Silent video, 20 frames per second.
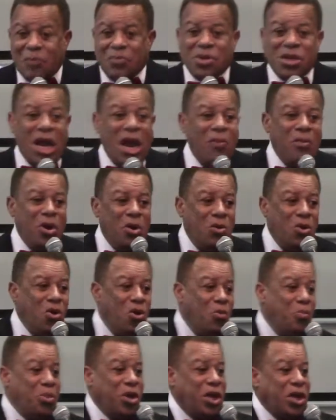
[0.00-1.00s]
September
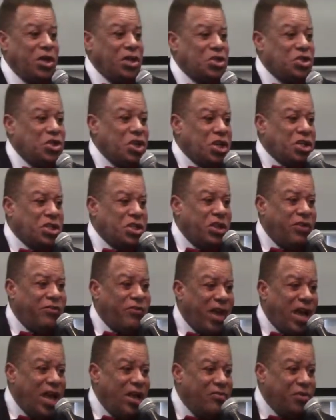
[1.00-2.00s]
will be
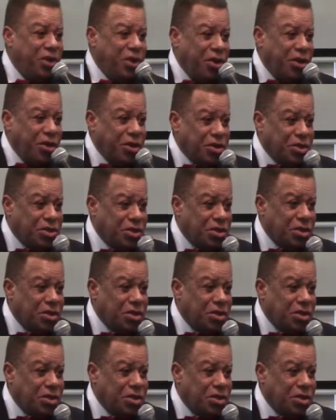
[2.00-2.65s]
65 years.